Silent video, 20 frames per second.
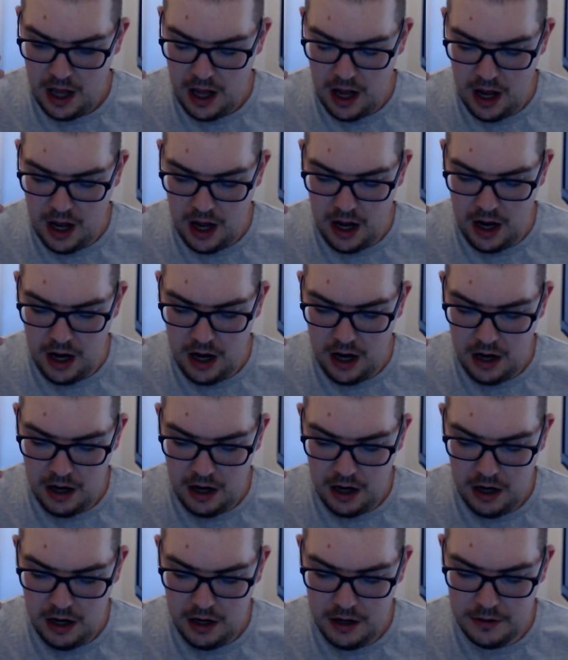
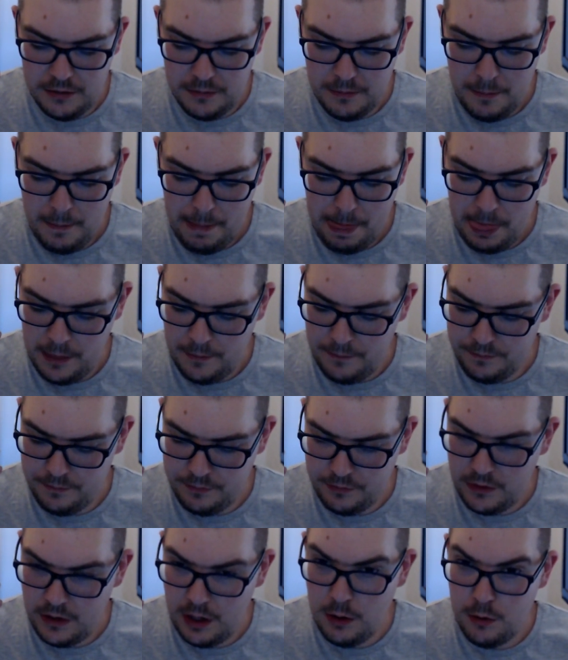are
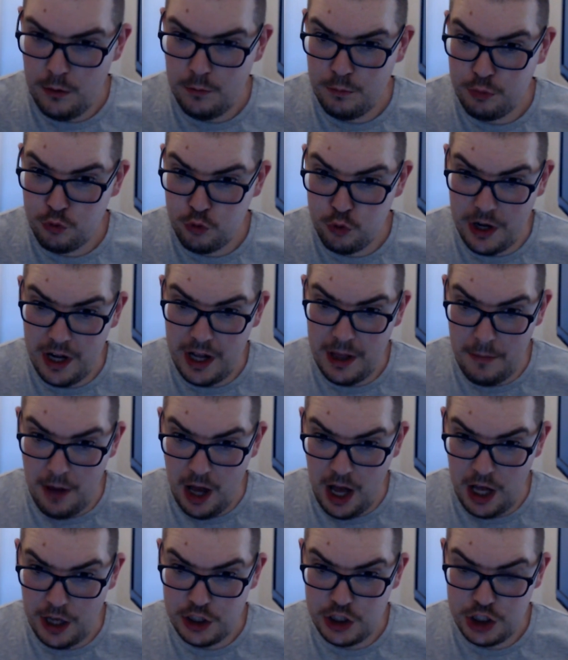pretty
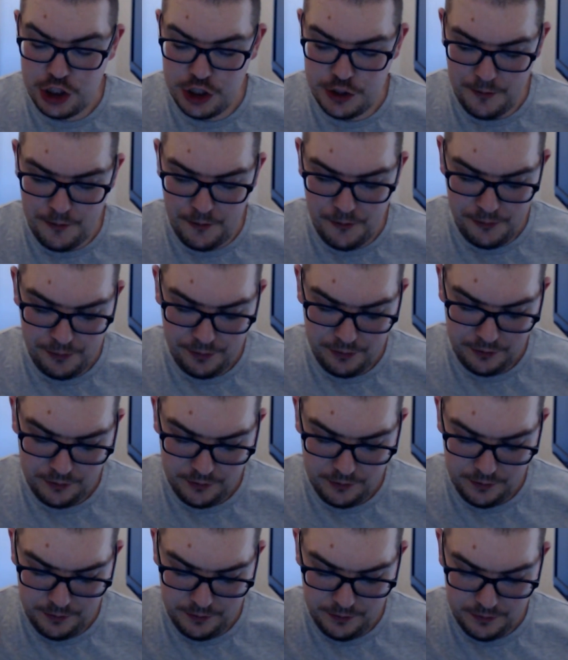much
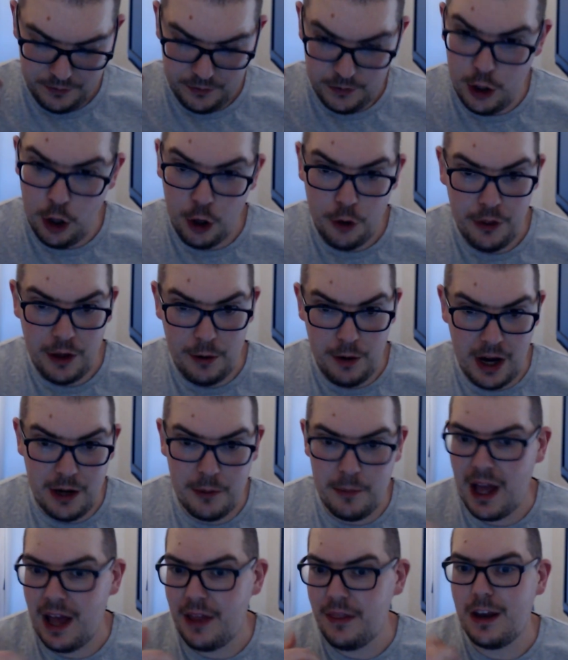not their
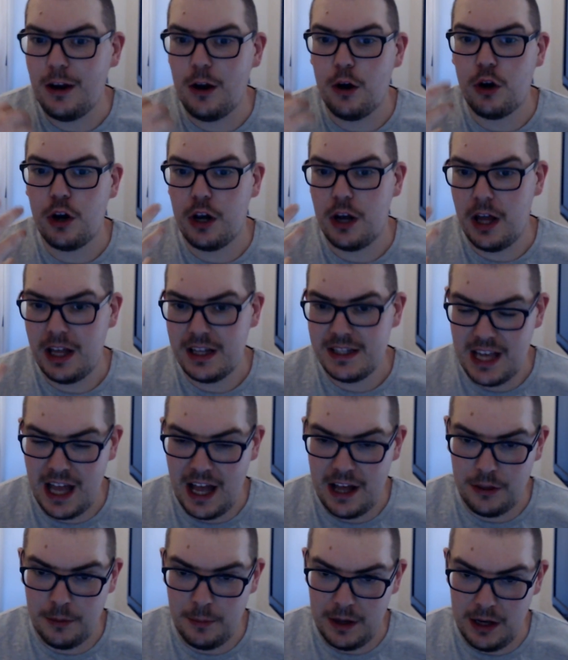enemy, and they're not going to
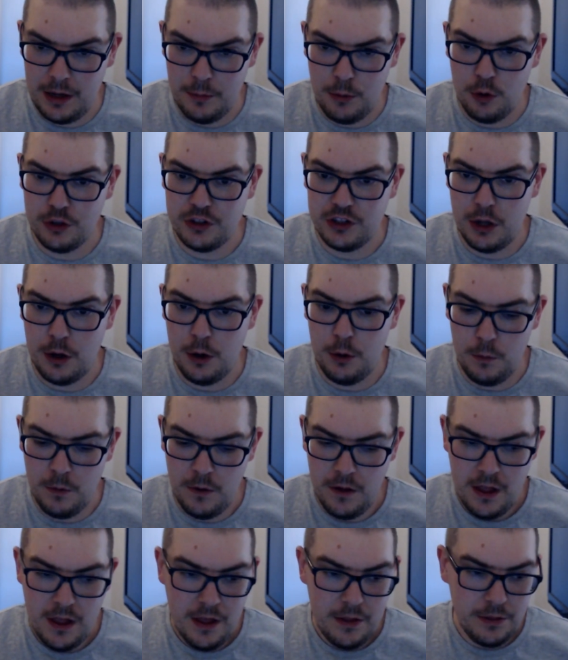attack them anymore. So
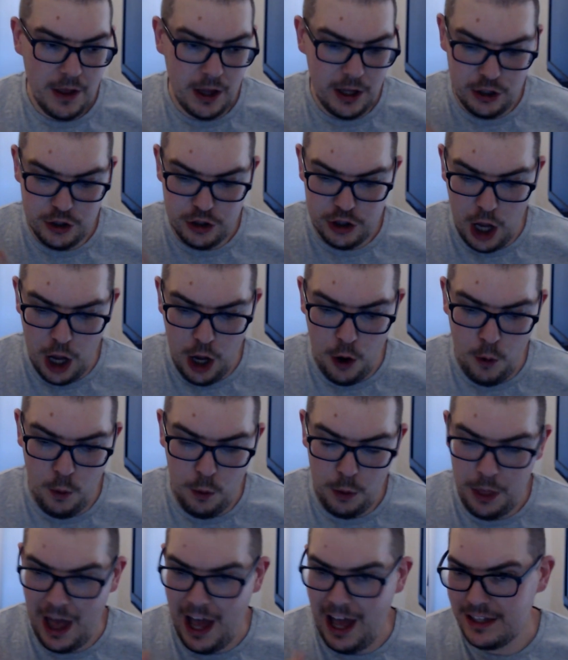they
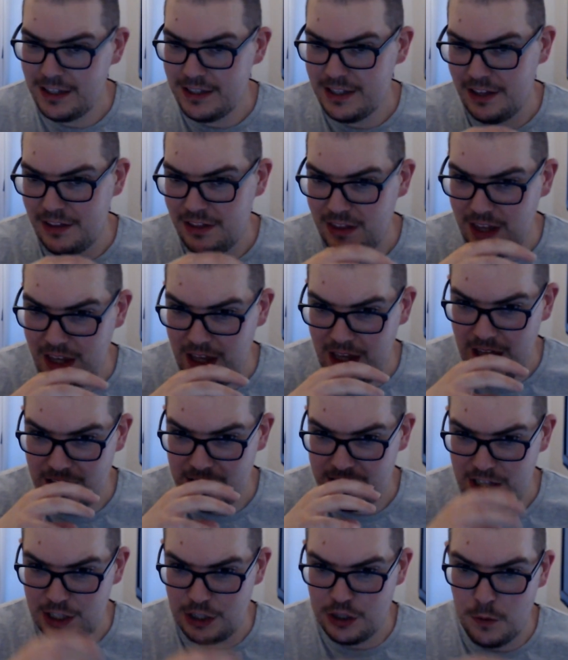know that the
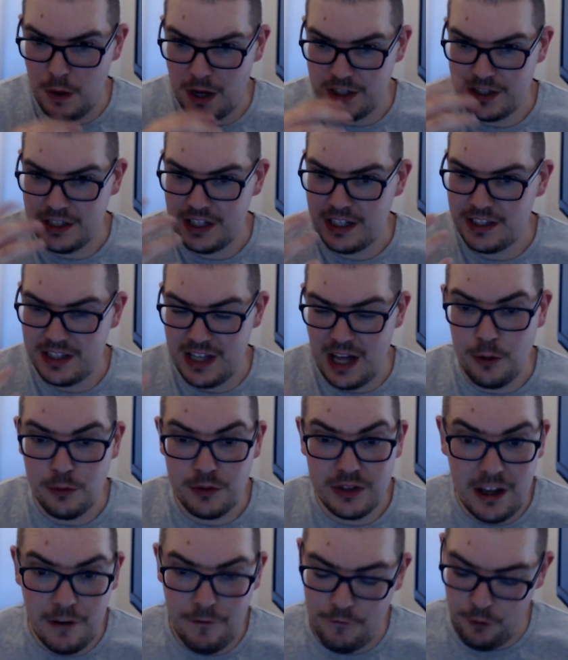situation is now
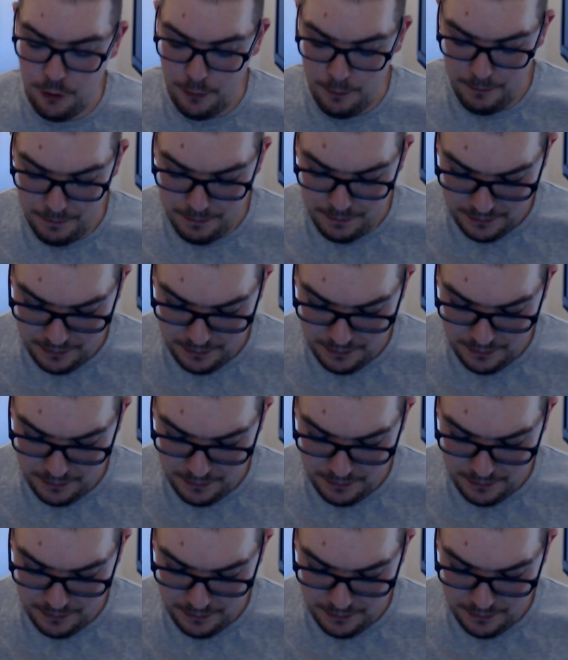different.